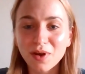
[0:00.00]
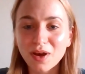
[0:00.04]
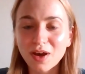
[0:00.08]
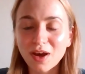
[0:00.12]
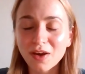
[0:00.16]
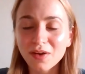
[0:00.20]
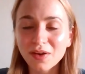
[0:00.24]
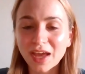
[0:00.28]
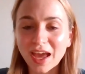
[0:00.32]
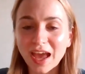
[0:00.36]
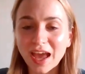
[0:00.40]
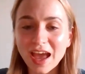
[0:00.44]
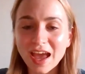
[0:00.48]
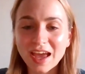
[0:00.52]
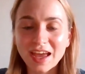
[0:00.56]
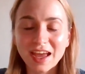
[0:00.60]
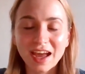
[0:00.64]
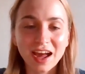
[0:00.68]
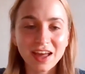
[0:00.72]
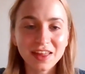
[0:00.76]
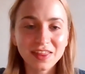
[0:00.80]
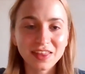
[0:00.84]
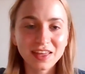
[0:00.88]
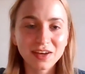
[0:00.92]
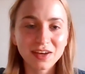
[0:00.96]
okay,
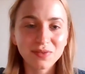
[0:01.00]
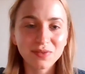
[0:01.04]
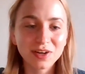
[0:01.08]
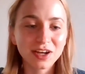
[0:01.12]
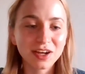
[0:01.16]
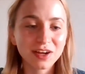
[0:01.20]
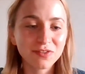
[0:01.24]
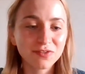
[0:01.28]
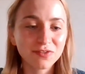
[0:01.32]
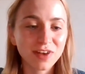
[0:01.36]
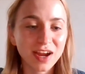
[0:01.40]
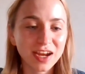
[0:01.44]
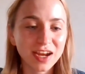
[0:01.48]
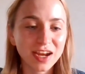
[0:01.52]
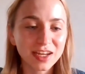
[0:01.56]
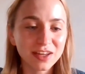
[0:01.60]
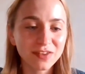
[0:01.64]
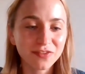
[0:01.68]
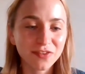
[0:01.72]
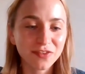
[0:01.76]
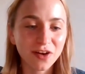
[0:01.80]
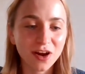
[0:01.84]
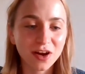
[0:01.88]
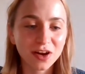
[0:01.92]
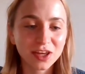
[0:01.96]
I think we're
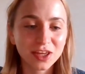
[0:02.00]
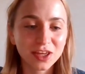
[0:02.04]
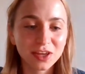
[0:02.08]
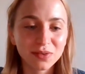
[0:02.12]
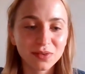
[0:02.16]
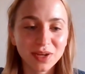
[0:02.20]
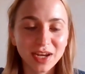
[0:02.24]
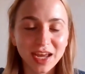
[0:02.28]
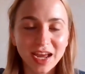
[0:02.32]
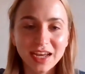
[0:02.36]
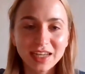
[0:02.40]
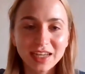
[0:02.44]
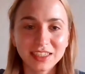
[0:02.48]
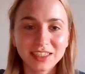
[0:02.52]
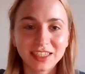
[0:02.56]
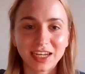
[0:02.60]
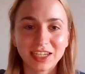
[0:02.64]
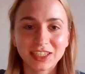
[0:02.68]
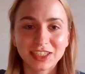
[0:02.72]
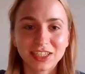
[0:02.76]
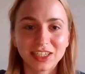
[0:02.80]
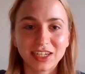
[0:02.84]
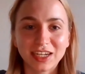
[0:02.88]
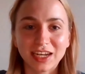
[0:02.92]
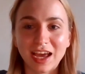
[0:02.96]
ready for our Q and A
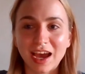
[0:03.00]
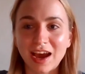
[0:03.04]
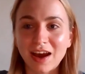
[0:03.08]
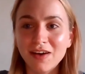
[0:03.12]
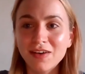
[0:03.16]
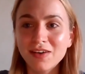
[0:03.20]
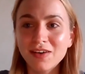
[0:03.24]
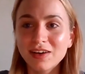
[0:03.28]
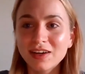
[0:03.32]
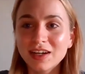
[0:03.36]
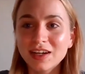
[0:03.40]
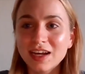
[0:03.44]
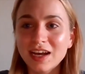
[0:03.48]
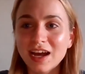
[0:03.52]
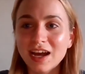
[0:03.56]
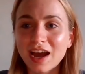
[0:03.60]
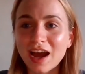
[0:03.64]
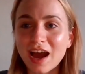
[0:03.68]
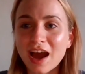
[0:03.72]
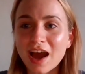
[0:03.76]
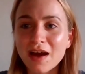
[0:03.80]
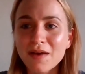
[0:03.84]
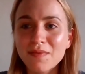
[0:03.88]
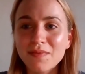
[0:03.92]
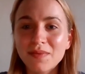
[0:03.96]
session now.
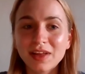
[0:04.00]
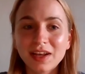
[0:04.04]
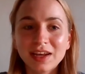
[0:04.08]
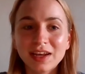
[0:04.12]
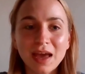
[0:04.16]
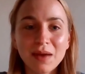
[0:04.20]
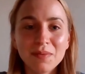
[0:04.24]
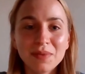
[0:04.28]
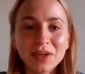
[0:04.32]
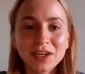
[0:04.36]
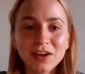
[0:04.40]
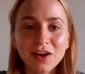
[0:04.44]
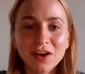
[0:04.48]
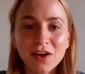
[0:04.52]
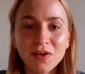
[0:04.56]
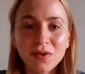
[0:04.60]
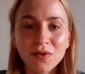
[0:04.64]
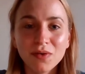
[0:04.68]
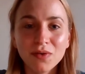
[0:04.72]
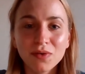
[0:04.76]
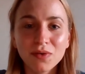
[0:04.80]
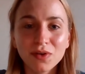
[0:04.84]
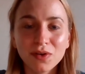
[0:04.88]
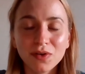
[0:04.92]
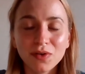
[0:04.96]
Um, let me
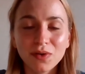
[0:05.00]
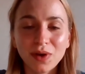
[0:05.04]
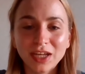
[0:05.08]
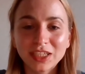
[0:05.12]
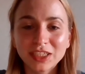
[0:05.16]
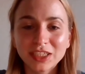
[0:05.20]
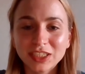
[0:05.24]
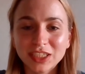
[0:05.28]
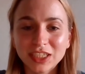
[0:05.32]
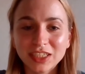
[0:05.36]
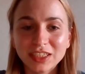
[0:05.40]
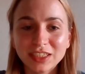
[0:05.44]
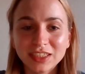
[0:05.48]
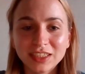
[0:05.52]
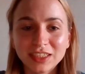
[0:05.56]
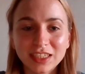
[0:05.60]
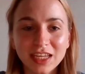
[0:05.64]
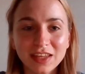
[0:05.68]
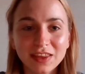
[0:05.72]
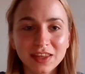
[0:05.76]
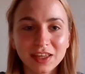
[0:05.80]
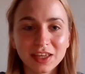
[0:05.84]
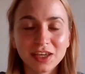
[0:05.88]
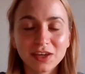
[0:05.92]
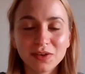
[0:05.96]
know all your
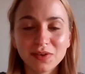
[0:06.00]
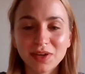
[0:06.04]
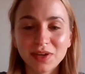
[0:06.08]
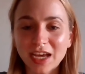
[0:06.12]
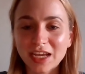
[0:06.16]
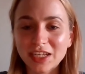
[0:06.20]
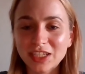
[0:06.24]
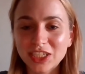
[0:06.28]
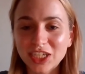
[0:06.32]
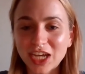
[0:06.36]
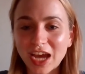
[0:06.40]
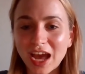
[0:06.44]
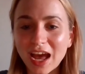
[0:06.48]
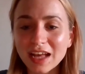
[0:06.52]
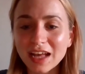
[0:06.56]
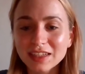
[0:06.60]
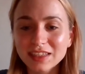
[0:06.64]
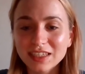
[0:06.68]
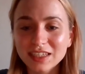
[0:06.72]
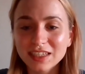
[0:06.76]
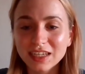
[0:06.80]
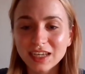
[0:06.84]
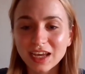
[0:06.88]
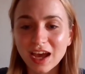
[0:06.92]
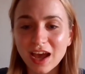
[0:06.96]
questions in the Q and A chat,
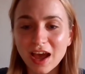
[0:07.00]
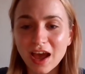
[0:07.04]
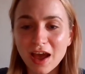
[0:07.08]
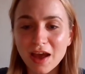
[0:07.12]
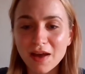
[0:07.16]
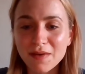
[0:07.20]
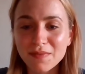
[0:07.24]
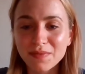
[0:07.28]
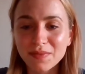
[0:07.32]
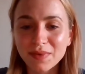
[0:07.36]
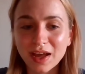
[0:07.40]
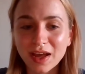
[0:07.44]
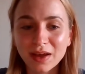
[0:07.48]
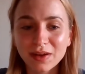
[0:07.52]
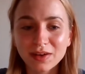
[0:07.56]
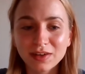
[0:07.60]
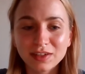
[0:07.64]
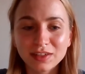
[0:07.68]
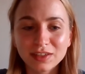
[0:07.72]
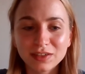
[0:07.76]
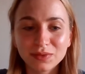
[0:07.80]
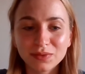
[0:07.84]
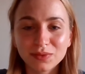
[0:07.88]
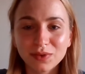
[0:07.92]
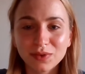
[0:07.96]
um,
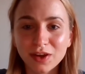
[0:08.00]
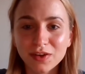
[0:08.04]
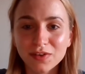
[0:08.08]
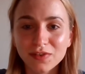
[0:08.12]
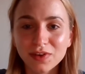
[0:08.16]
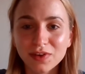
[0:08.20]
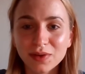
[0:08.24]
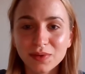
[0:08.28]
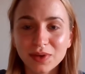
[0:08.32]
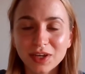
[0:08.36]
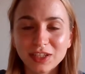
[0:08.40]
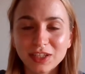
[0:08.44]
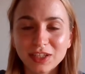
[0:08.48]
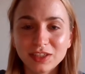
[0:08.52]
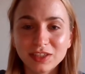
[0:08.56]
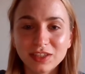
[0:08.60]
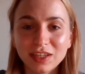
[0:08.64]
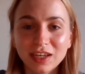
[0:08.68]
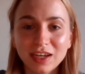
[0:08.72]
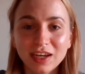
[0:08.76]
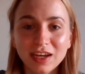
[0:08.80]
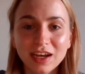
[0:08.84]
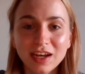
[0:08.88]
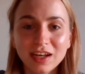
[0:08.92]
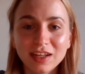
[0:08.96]
and hopefully we
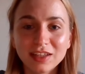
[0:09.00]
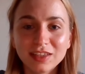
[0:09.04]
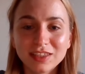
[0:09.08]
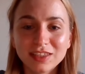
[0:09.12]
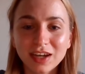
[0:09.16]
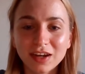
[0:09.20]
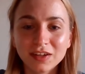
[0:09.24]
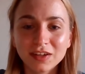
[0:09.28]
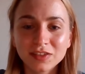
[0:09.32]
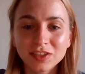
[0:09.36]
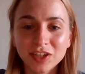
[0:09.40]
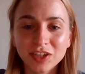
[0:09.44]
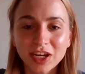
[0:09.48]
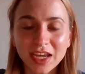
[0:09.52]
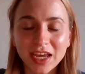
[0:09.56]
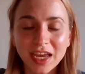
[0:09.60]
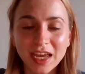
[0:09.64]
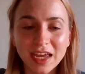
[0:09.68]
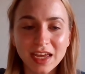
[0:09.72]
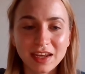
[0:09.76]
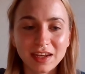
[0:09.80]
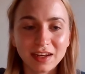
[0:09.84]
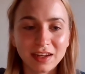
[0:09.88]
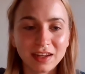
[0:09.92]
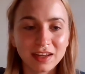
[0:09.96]
can dive
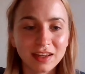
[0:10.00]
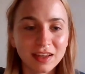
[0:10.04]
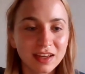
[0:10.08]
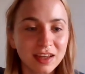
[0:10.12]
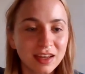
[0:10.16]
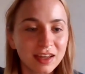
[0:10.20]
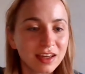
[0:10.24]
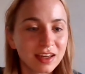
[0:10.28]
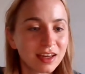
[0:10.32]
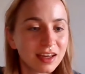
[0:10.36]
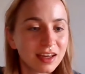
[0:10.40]
straight in.